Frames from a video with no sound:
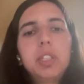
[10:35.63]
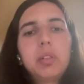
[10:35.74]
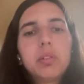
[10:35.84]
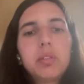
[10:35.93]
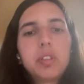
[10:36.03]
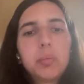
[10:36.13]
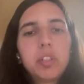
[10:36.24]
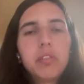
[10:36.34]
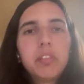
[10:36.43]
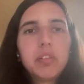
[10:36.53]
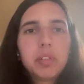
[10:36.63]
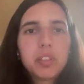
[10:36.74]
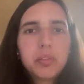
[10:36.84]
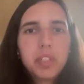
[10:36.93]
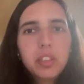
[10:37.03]
equal to 0.5 for
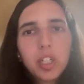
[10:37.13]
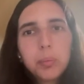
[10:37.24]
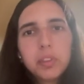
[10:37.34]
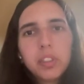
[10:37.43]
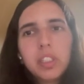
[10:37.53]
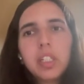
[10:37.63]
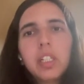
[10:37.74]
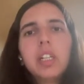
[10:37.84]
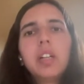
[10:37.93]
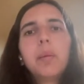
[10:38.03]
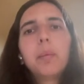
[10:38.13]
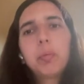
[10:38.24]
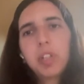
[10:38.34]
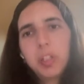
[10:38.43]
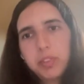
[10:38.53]
the frank copula
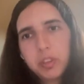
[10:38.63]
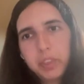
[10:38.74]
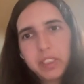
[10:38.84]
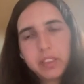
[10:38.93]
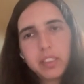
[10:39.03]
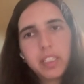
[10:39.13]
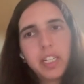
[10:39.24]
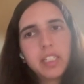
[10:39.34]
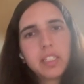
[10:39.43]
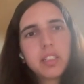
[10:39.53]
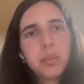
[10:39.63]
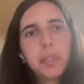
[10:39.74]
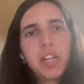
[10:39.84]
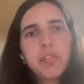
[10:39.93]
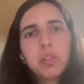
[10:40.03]
with parameter beta. And then
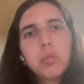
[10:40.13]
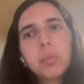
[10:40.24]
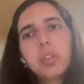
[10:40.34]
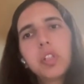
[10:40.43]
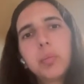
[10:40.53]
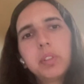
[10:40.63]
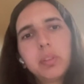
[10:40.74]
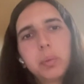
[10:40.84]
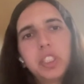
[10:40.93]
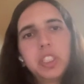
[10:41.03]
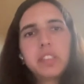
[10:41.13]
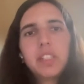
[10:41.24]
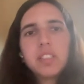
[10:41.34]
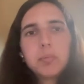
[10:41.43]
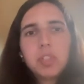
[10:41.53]
we have a Gumbo copula, which is
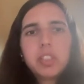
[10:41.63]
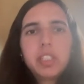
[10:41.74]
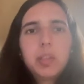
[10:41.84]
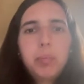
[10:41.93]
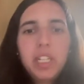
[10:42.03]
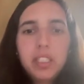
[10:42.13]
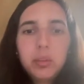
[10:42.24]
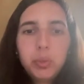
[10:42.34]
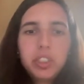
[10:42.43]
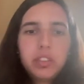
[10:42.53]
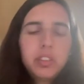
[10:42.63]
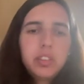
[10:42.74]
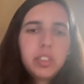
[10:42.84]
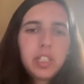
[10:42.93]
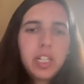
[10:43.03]
asymptotic dependent with
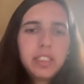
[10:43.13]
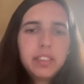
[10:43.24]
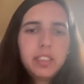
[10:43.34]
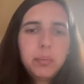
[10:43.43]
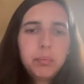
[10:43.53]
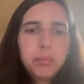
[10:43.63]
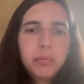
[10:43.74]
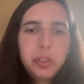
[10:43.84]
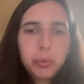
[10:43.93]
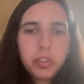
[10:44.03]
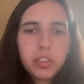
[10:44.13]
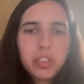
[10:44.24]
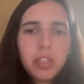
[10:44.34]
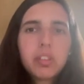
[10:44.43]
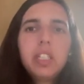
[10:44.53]
the chi t, this one
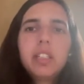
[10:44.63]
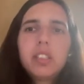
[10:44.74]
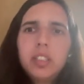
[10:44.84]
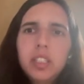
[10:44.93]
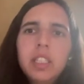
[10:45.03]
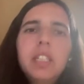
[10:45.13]
down here.